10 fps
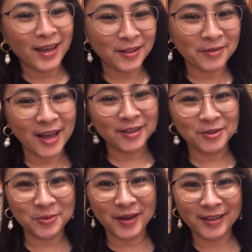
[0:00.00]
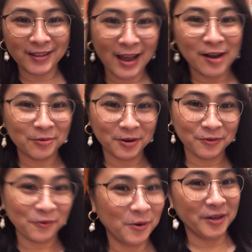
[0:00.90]
and we had to wait an hour
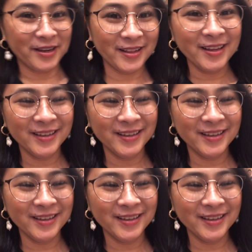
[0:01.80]
for it.